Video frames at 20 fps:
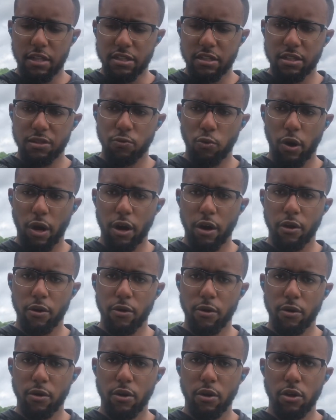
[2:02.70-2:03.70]
is where,
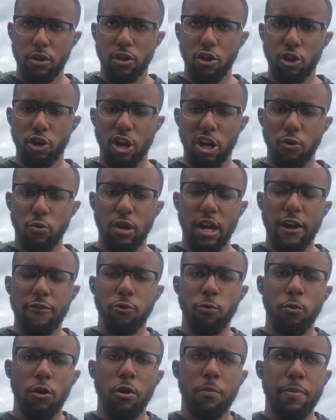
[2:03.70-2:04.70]
you know, you're going to want to have the
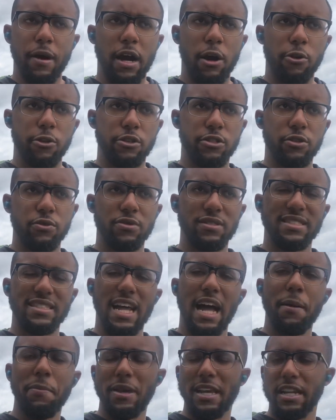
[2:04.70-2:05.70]
willpower to
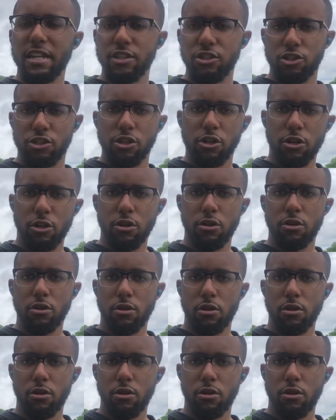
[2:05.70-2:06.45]
stop eating sugar.